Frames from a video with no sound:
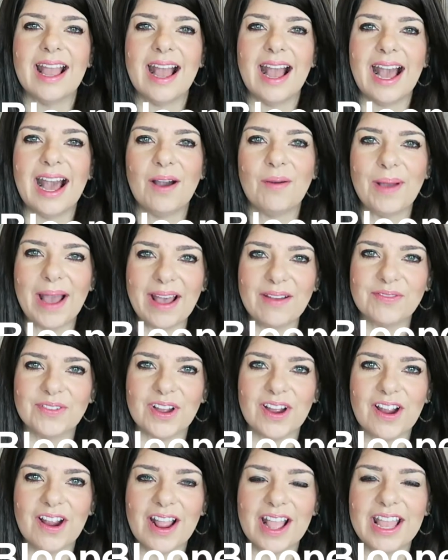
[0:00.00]

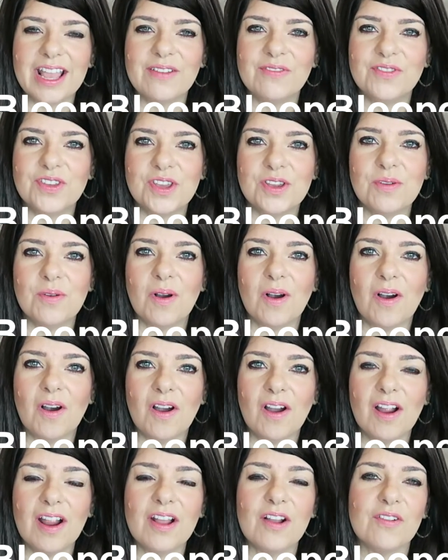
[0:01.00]
However, if you
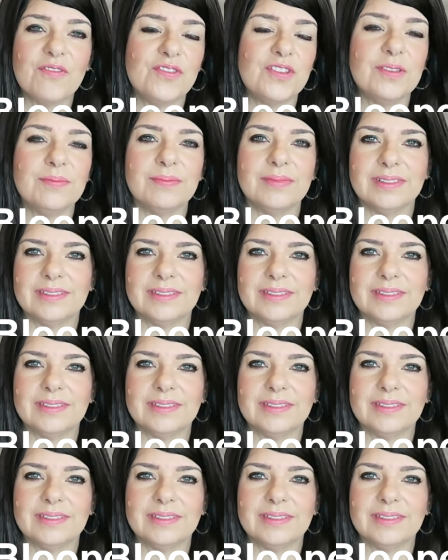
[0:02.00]
are